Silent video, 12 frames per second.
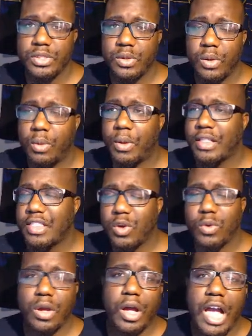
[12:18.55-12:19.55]
and I think we
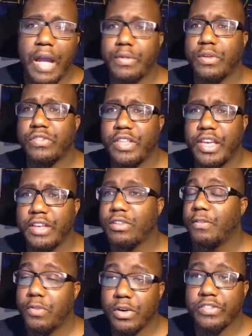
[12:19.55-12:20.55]
all have those things.
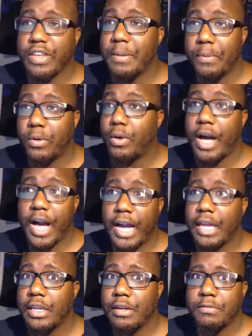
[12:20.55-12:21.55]
For example, I
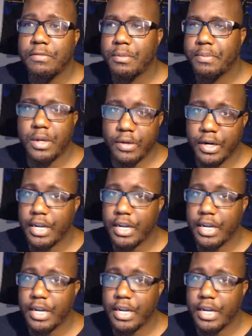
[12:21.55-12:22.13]
love football, right?